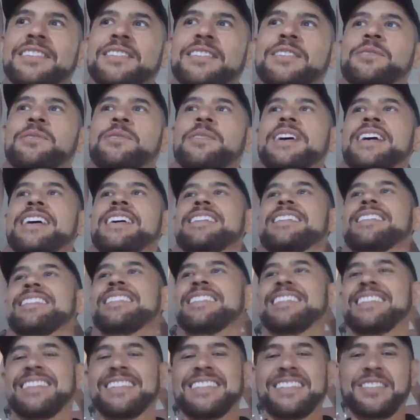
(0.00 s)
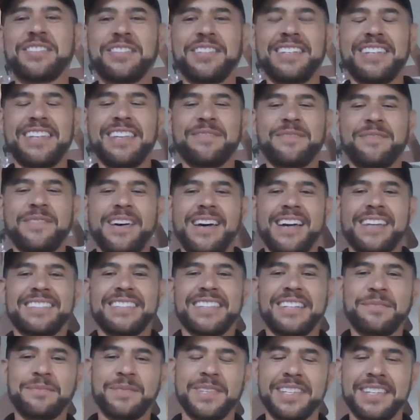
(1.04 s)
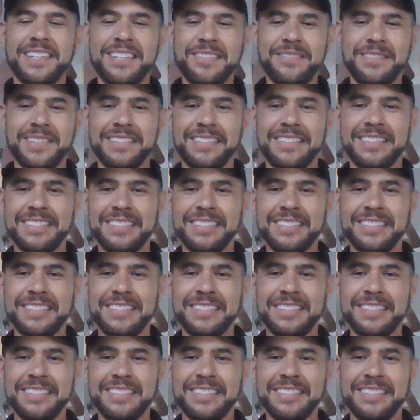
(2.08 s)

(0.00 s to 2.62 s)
great and shitty advice that I've been given.